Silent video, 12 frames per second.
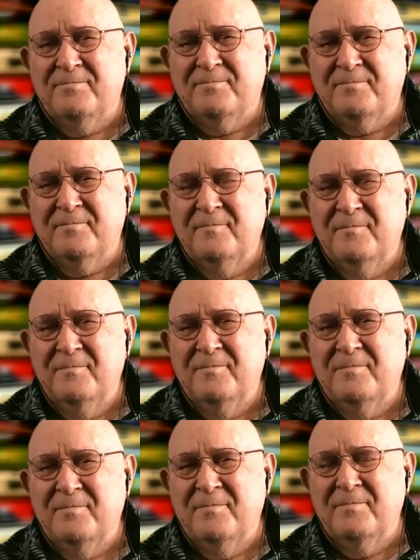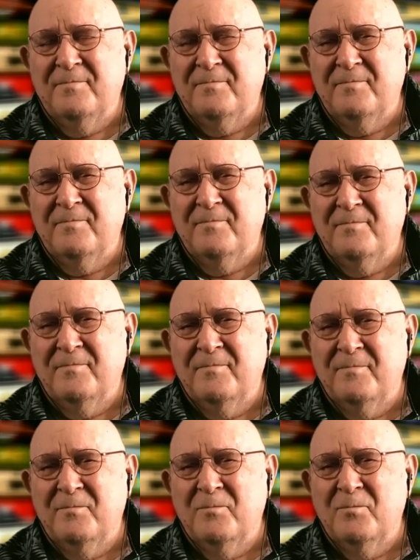
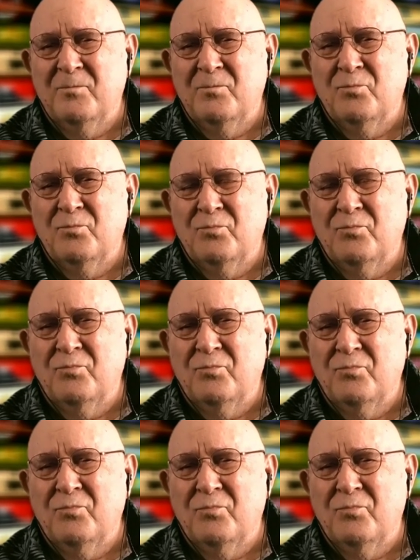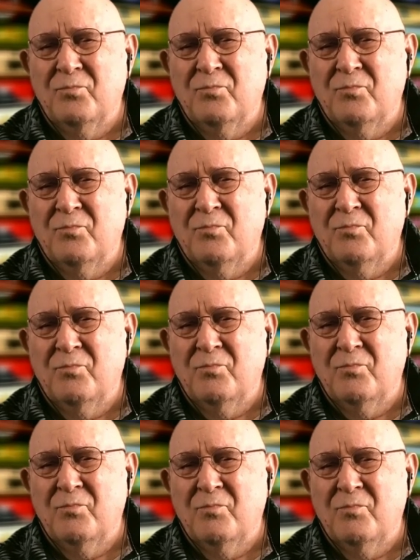
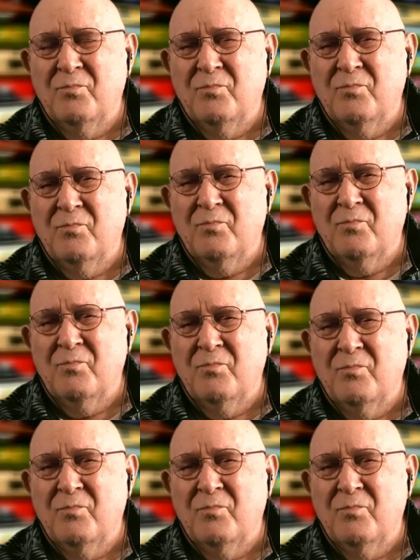(not speaking)